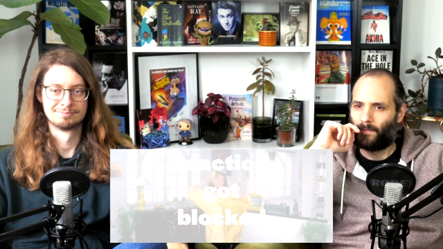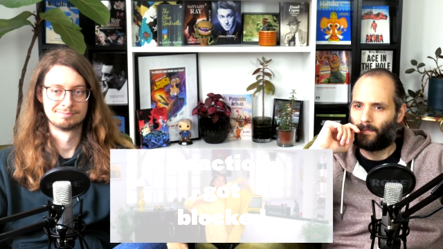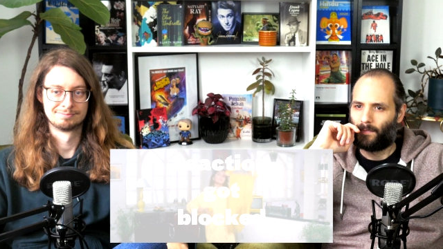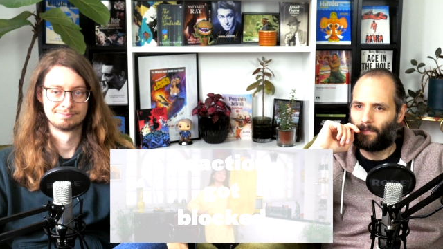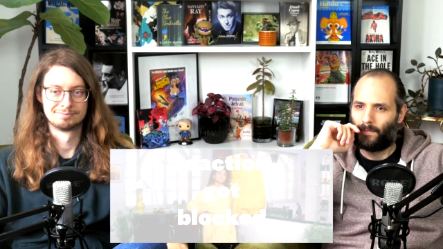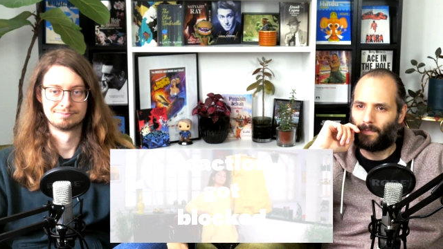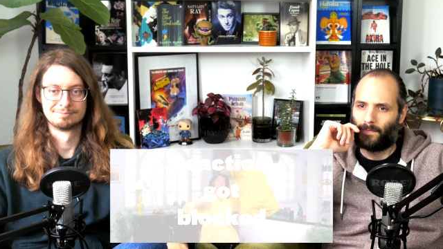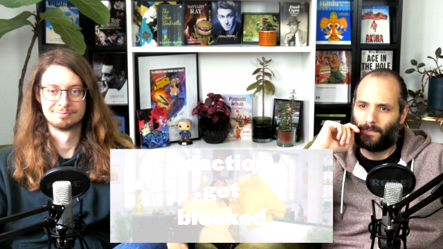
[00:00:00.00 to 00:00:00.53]

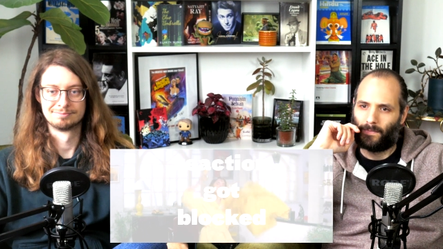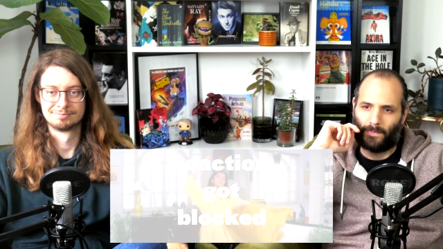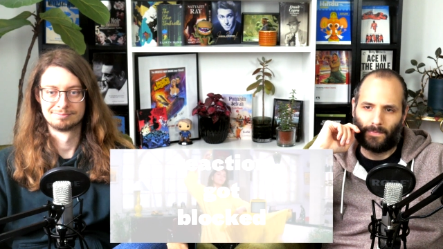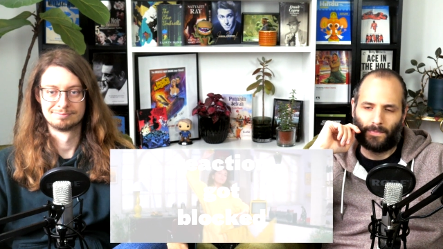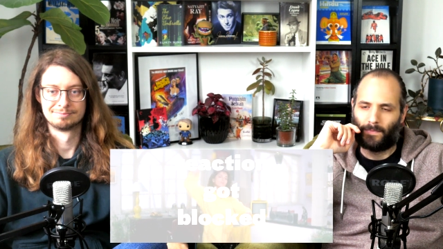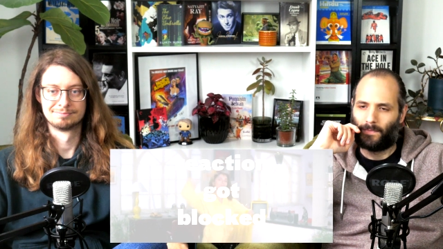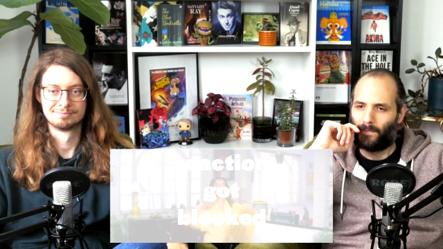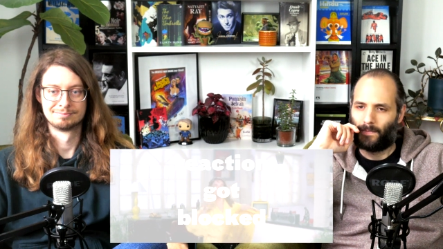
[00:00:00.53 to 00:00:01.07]

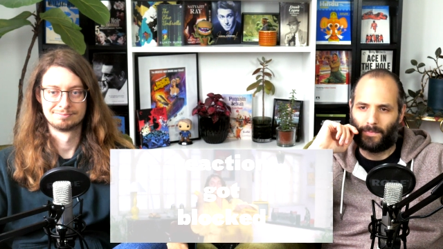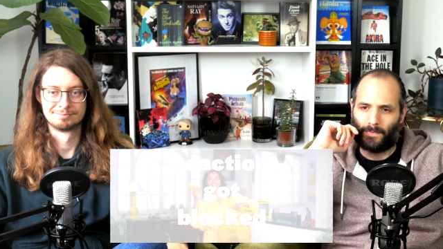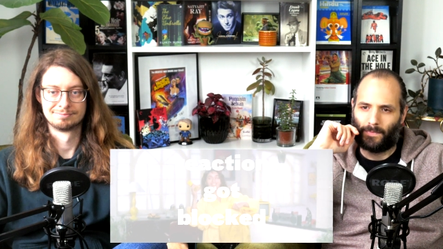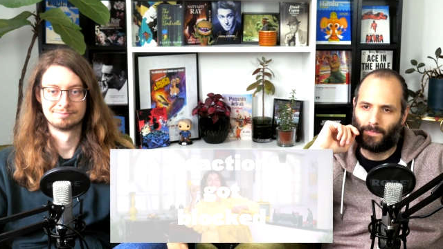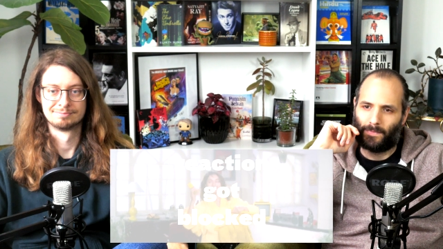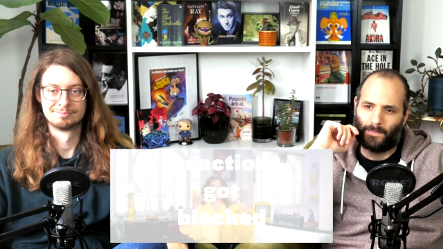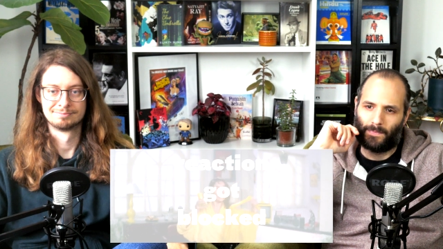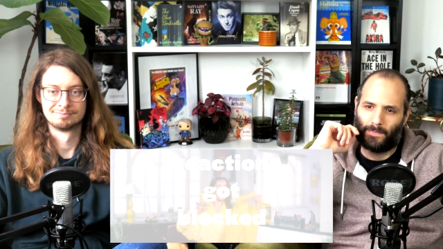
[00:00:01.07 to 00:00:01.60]

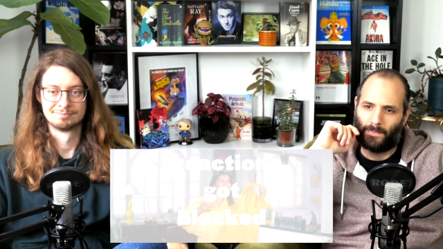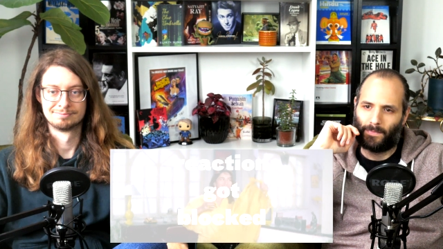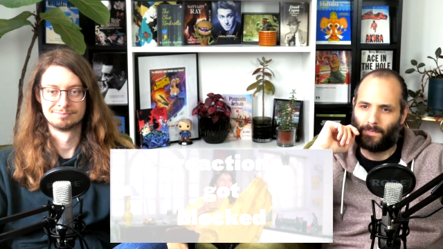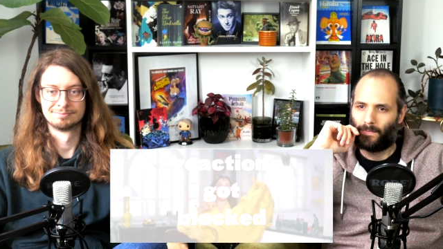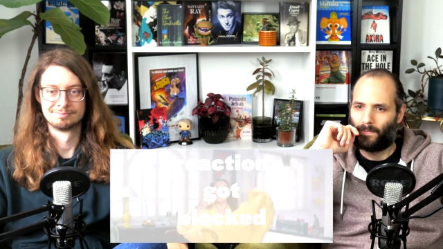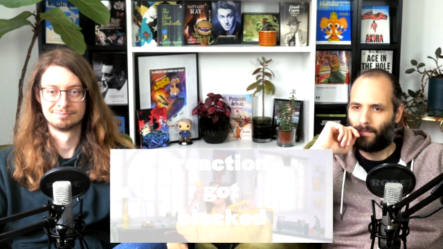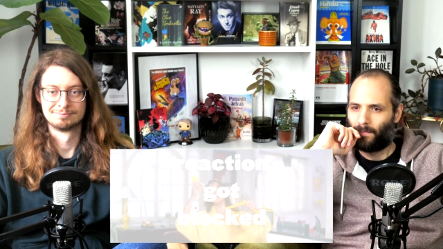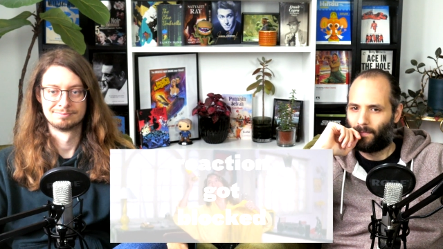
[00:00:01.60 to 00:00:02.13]

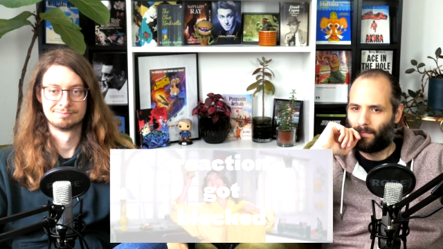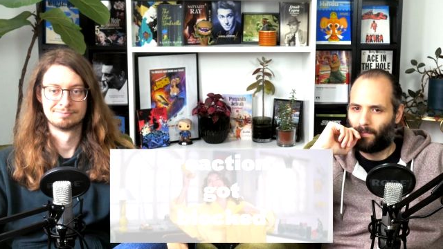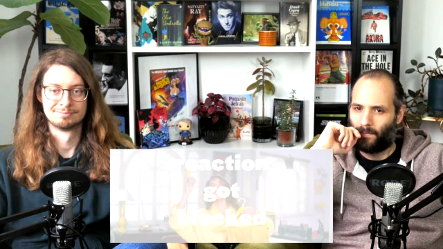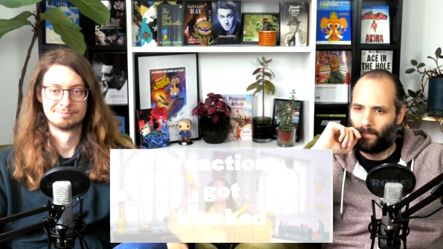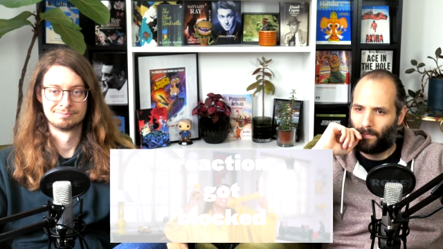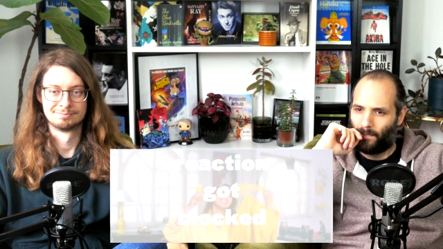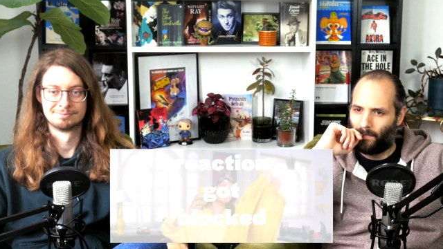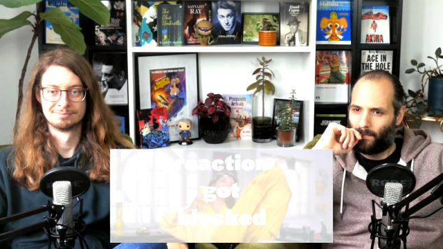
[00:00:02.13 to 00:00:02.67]

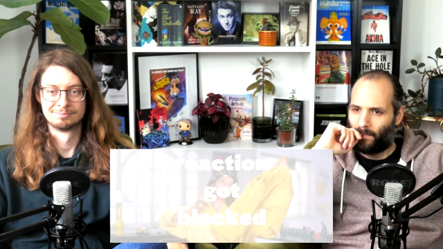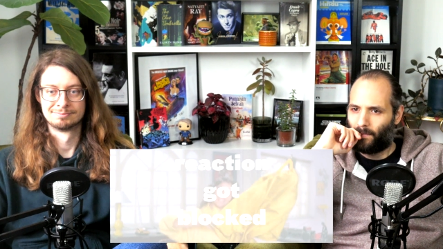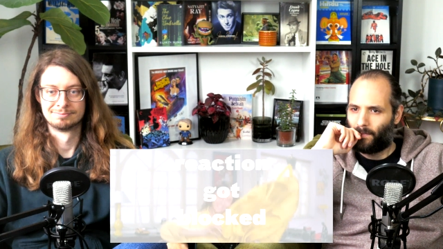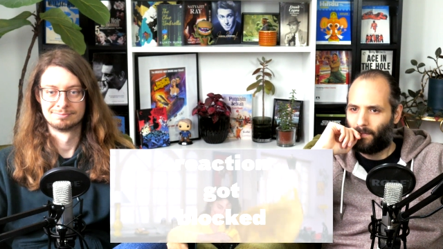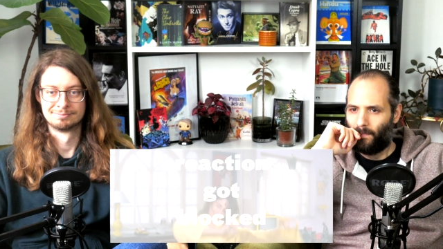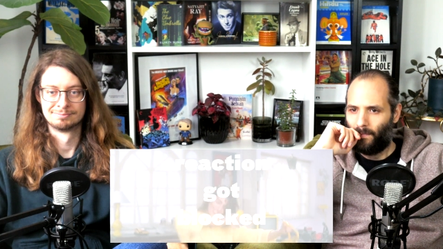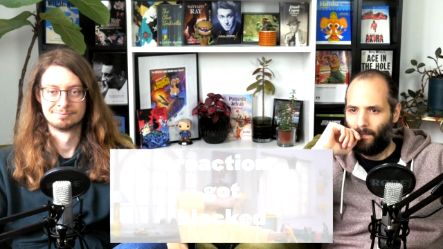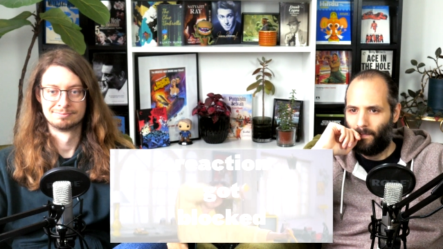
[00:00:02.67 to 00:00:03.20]

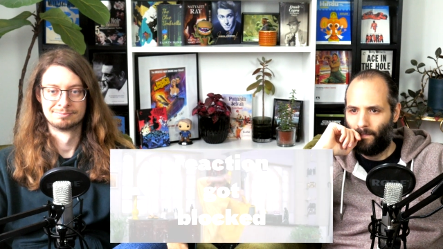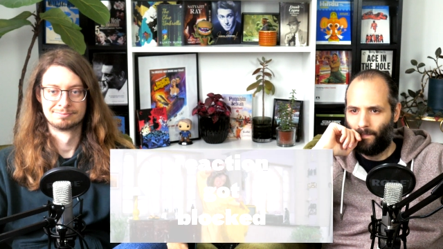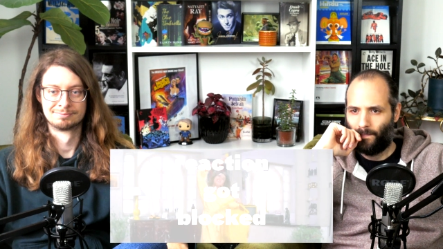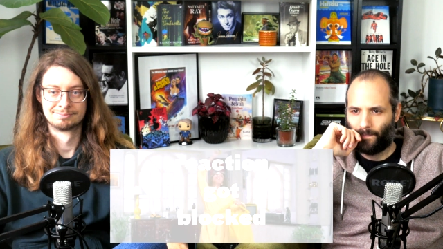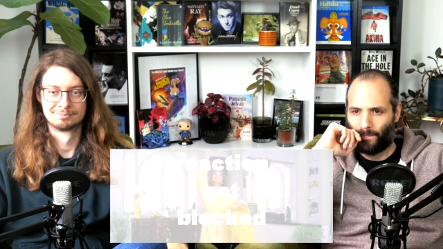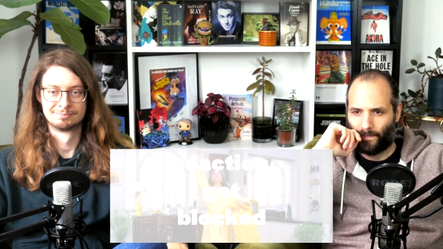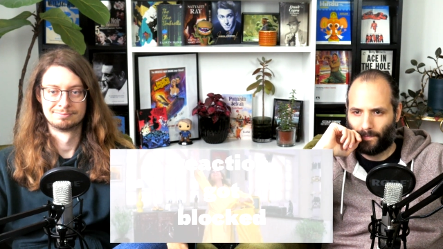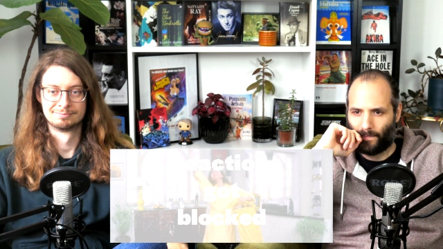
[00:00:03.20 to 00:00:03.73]

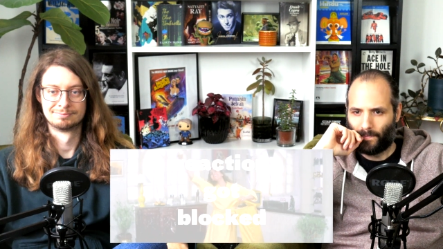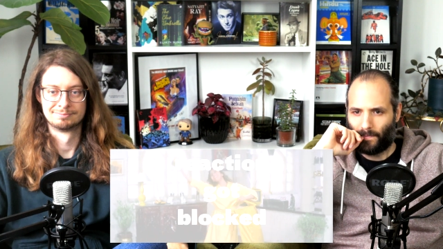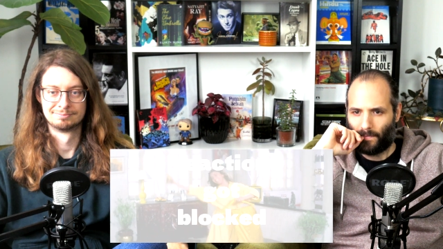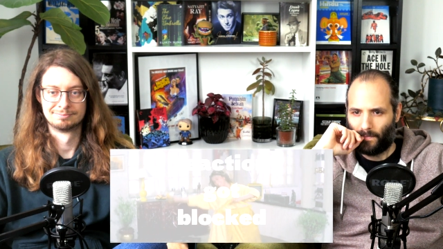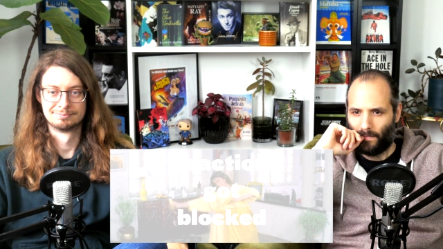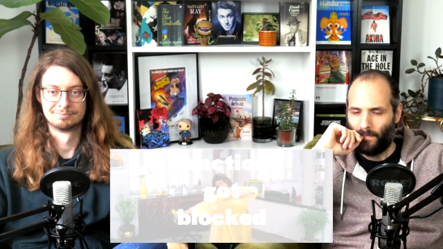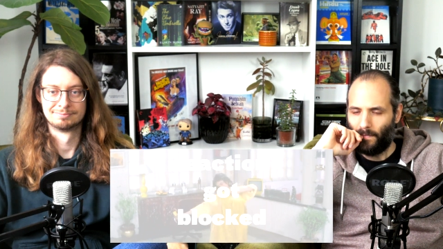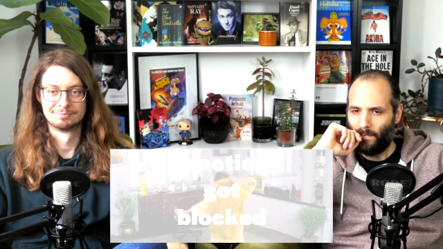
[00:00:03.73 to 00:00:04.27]

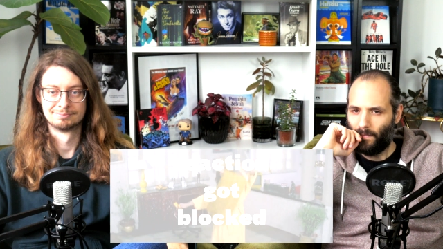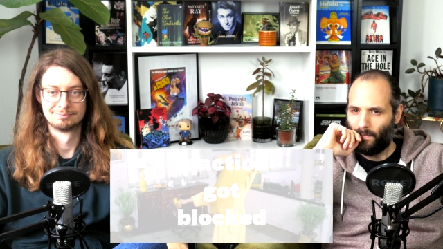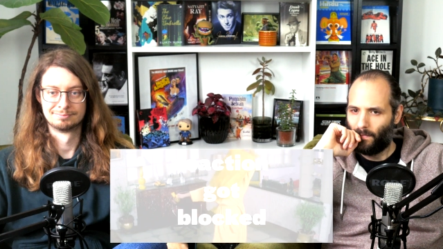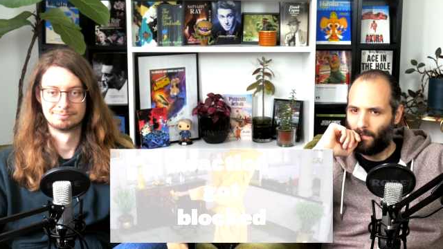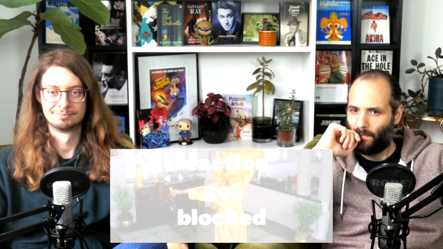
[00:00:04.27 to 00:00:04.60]
[no speech]